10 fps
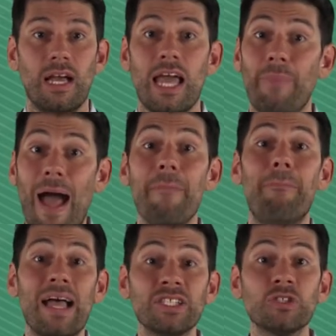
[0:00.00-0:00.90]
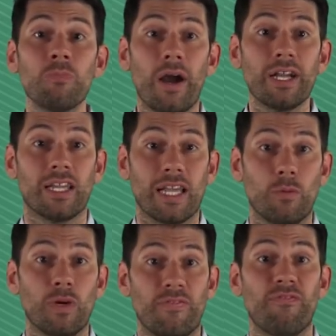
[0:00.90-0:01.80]
and by benchmarking
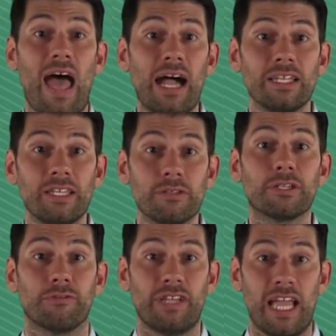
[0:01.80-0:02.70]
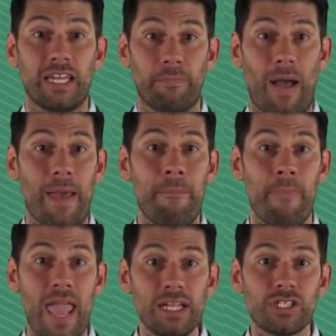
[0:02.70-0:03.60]
with value created by
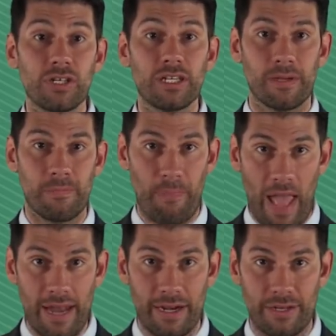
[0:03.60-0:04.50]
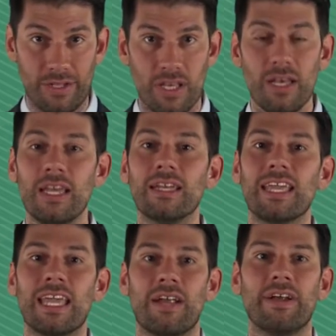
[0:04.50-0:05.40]
major competitors in
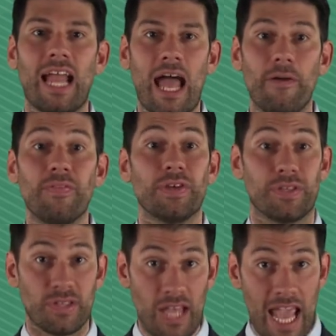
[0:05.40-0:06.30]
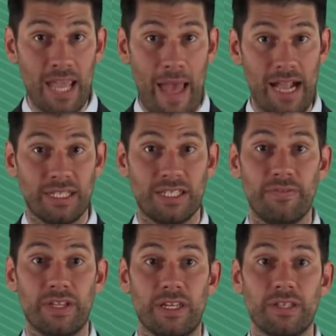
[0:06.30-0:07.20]
carrying out the same
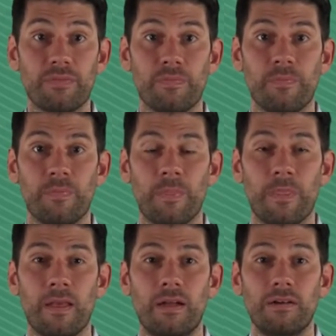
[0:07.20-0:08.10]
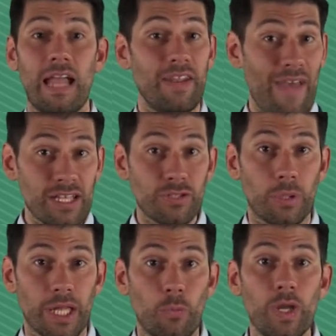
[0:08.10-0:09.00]
activities. And
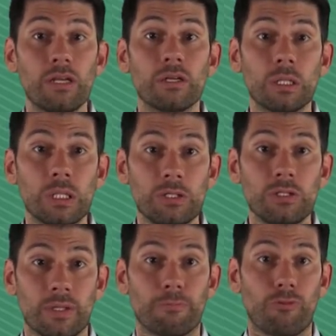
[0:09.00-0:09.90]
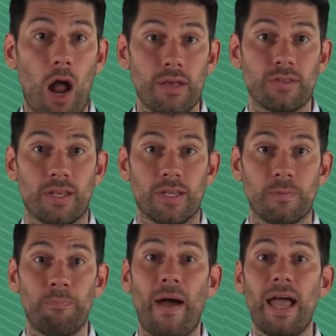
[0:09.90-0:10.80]
eventually, we conclude the process
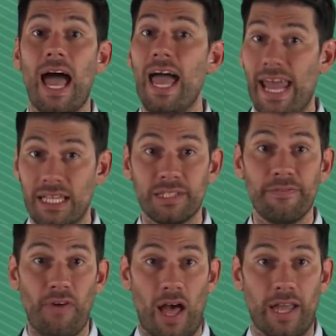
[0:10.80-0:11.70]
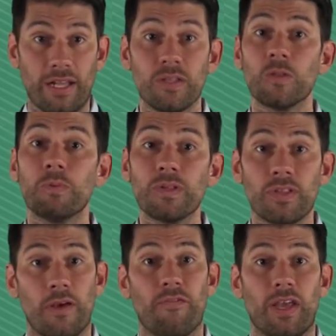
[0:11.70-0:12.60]
by identifying
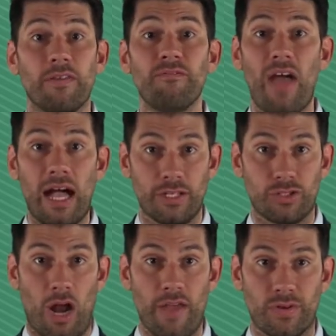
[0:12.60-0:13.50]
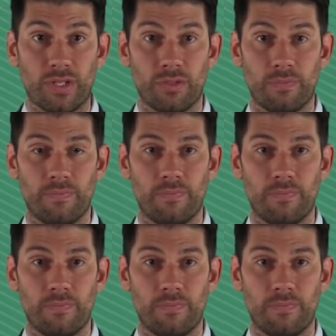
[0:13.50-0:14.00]
specific value drivers.